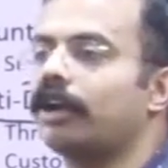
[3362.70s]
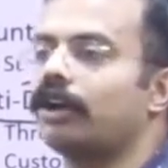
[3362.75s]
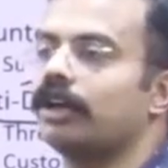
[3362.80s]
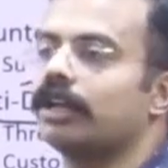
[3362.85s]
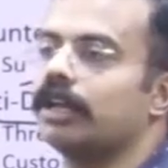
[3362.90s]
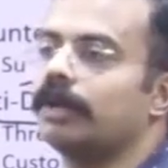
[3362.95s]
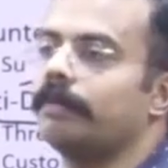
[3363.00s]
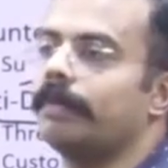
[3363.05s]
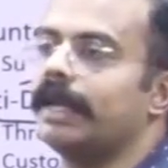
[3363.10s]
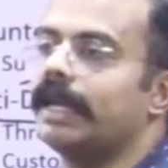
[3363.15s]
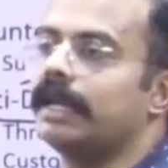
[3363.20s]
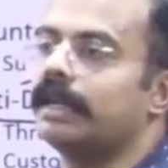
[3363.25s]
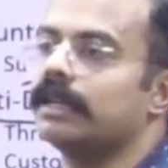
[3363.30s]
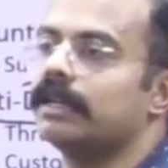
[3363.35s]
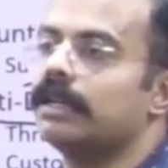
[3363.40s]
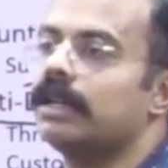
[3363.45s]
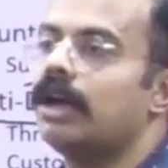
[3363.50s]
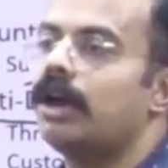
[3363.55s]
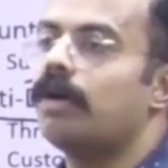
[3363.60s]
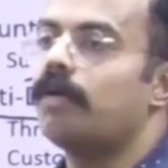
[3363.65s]

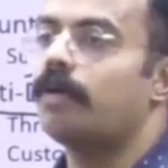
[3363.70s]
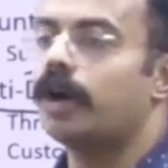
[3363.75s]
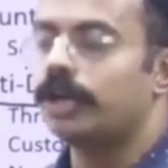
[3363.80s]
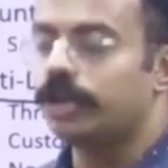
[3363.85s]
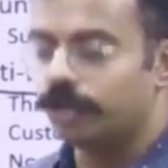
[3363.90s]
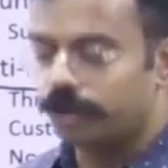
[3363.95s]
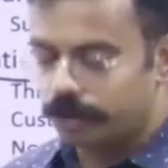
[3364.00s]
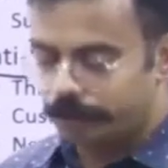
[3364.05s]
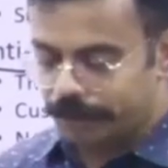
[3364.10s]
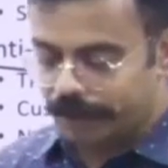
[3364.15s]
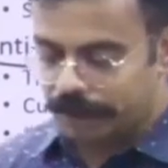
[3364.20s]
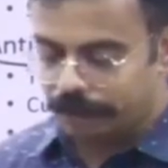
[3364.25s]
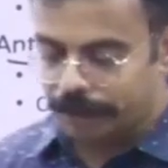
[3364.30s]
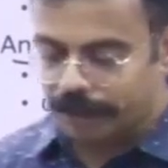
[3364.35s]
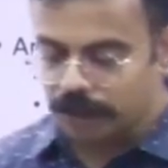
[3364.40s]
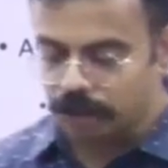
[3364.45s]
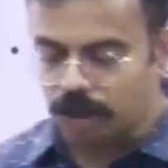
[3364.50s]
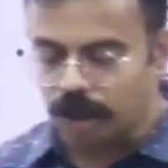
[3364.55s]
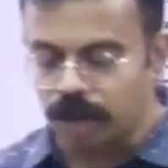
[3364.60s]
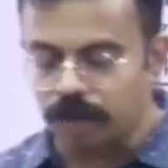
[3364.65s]
economy. What do you mean
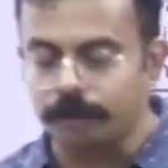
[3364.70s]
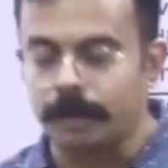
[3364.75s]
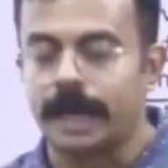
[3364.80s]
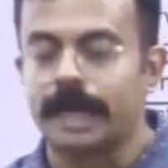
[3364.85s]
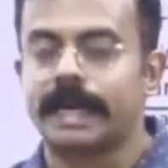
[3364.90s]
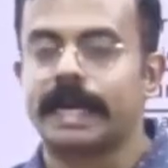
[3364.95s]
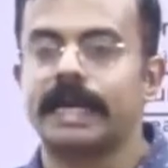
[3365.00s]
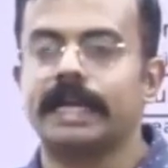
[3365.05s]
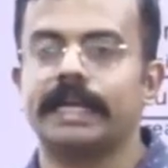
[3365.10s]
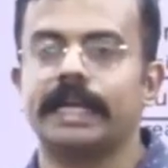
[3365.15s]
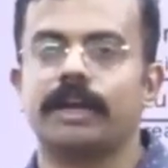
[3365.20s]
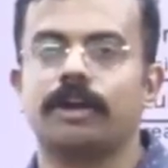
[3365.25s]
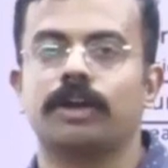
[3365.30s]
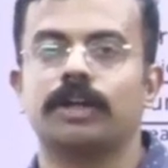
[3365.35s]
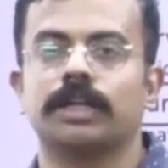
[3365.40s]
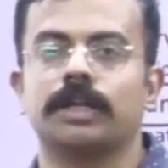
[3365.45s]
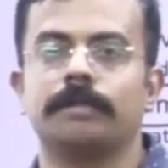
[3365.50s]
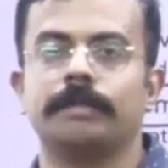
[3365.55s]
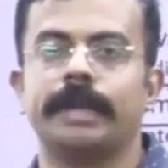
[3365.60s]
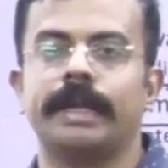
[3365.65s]
by non-market
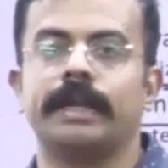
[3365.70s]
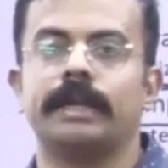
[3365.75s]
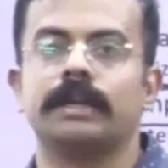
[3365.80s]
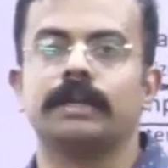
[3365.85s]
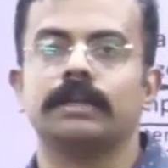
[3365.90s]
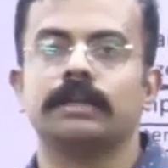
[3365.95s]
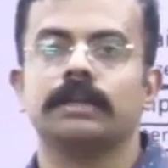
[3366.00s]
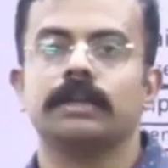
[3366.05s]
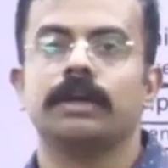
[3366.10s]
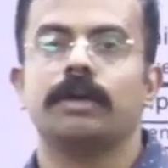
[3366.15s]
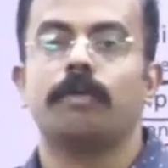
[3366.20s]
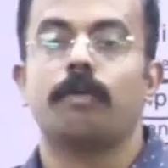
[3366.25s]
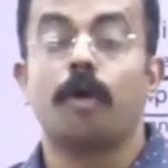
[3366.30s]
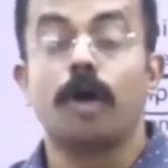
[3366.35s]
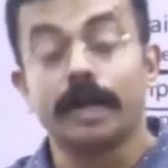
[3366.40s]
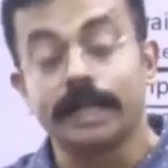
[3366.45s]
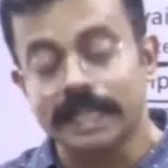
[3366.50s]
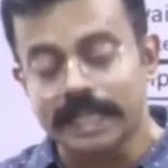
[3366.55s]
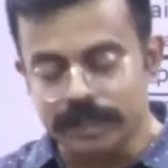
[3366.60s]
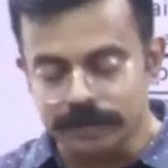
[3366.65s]
economy?
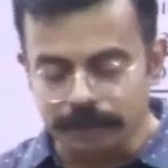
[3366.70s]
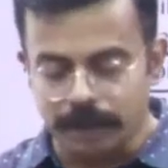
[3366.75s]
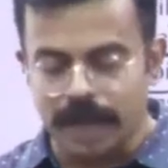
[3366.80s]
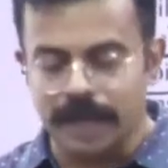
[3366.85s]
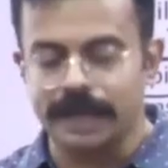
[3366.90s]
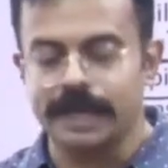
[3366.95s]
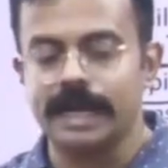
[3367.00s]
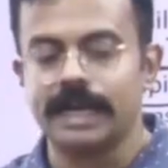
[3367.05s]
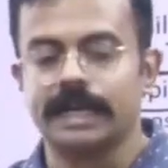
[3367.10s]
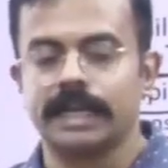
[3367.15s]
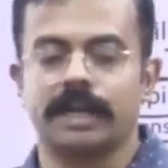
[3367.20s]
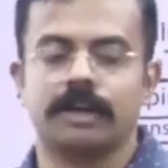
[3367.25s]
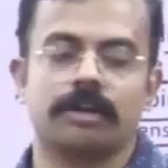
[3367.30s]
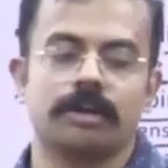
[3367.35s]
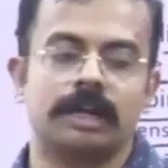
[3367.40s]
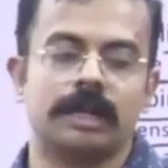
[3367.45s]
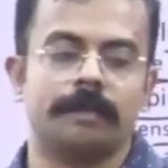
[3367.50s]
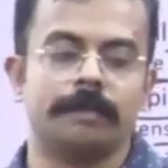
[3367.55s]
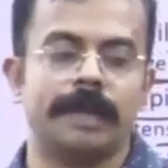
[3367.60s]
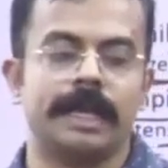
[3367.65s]
What is market
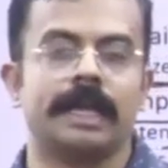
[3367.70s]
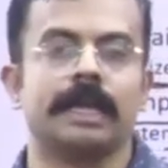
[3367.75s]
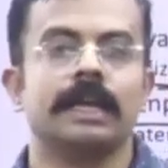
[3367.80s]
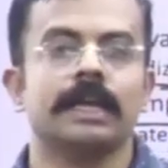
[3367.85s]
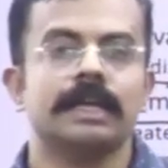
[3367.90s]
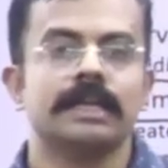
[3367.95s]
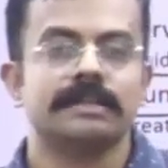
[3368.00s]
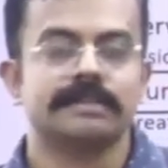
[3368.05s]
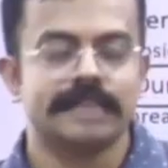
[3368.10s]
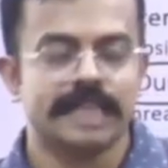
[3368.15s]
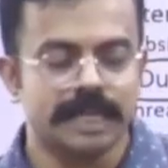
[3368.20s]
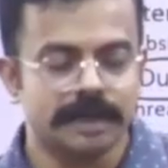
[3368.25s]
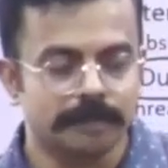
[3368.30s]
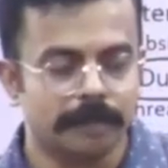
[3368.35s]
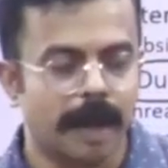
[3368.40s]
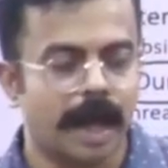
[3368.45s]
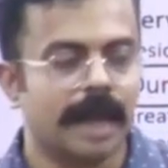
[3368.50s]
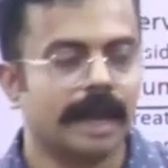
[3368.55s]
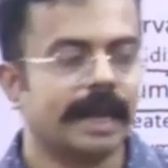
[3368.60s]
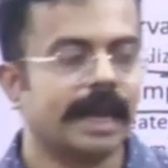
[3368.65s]
economy? See, in
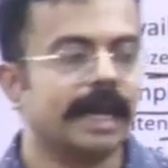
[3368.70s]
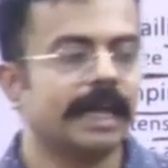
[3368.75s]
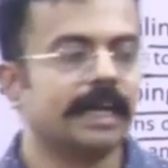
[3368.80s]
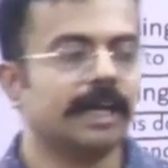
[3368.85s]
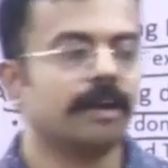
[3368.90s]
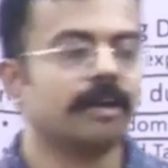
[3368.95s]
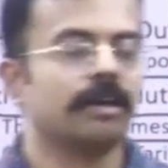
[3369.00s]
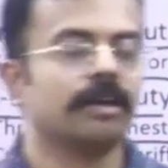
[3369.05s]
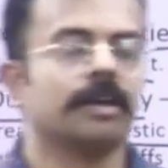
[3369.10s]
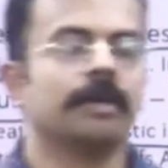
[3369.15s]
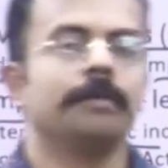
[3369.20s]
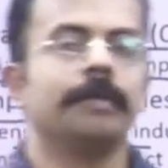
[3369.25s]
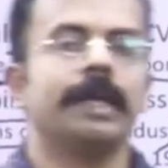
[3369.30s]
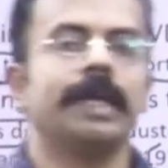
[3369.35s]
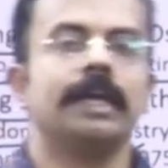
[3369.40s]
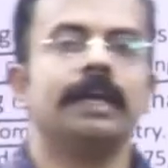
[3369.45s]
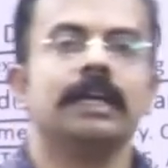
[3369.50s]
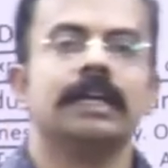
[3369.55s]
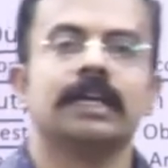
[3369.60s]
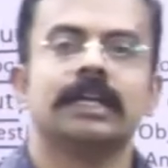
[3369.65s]
market
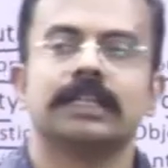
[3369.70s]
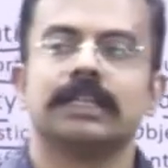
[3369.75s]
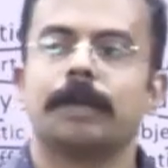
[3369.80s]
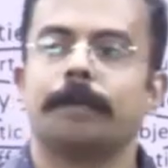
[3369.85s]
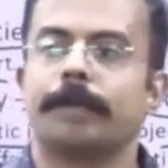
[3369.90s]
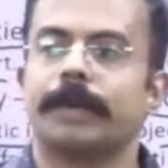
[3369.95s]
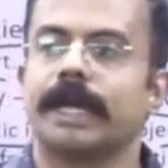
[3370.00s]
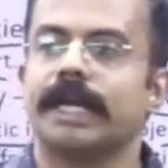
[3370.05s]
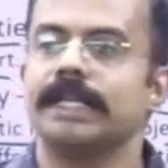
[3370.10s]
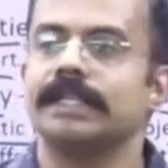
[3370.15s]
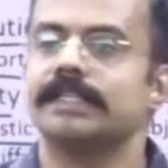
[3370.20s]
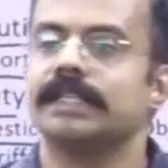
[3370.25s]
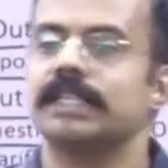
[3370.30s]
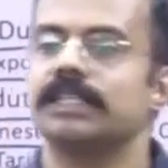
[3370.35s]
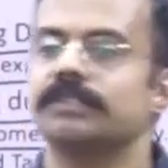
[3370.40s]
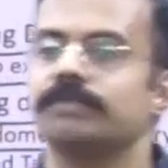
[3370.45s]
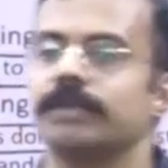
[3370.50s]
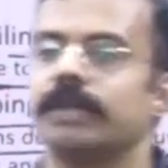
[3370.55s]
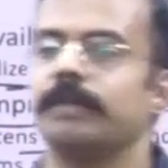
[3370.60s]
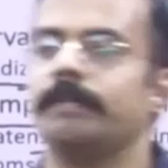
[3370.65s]
economy, the
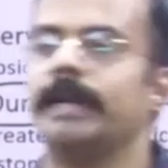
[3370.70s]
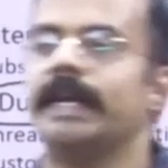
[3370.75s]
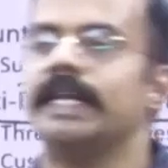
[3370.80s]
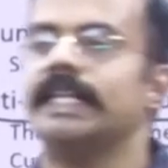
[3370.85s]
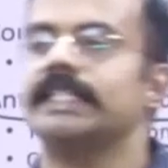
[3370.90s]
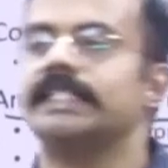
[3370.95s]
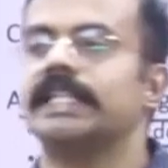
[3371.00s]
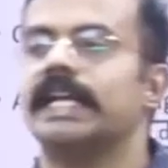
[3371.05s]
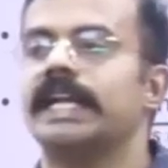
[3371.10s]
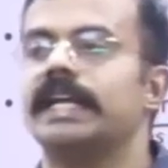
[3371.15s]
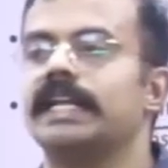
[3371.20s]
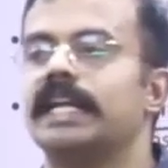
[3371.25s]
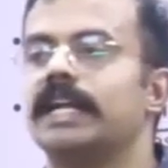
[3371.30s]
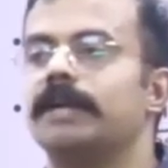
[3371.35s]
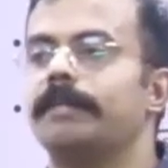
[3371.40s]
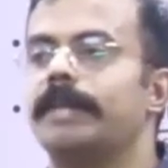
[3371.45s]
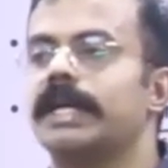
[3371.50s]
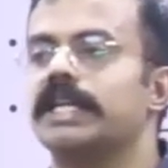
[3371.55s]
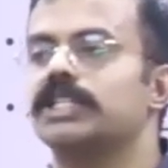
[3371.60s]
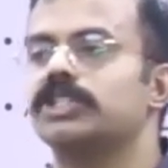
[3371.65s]
prices will be
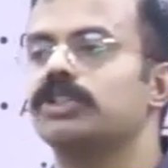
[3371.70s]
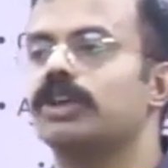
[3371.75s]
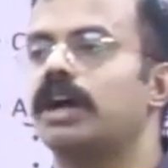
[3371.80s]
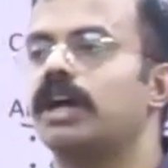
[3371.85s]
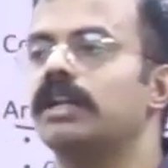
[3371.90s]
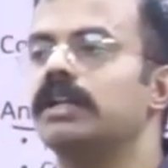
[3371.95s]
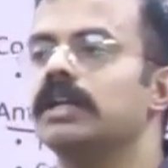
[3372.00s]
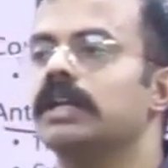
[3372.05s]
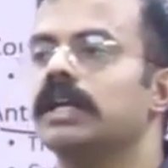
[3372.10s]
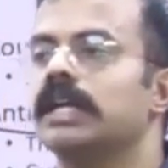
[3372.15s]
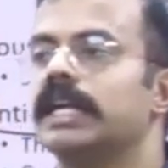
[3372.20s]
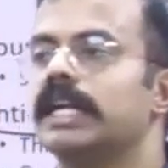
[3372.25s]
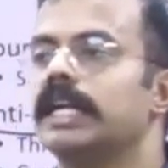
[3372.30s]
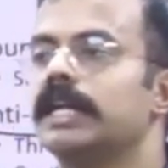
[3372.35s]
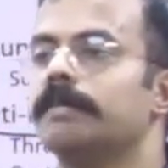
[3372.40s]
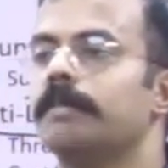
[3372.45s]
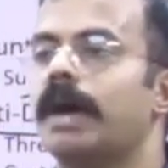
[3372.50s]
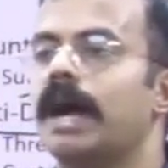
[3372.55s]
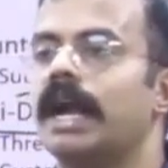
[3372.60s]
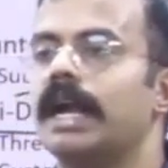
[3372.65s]
decided based on
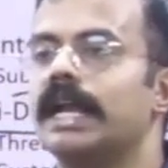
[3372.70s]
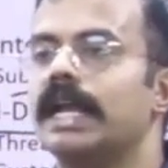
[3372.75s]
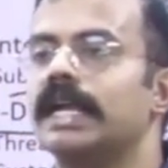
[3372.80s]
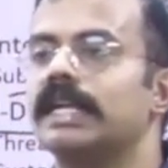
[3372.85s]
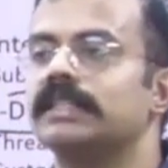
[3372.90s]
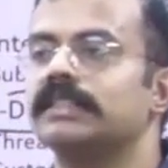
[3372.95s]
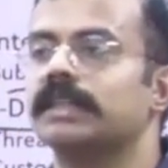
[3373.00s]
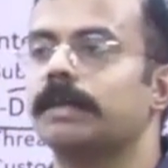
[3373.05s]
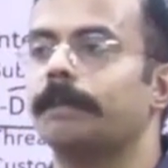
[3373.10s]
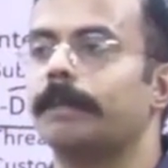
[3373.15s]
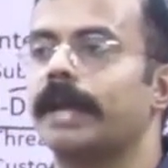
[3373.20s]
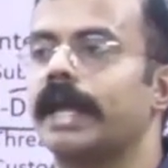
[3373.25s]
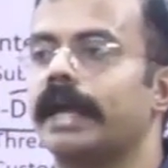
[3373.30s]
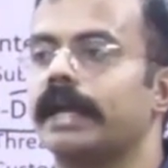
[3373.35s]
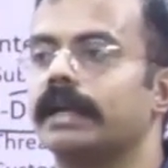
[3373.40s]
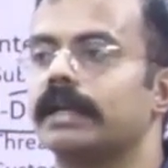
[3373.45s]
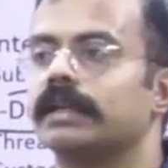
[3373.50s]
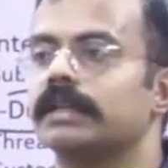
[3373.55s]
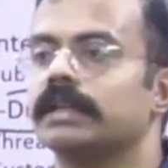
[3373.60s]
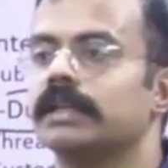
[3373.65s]
demand and
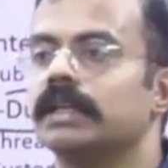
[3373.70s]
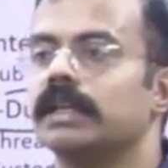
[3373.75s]
supply.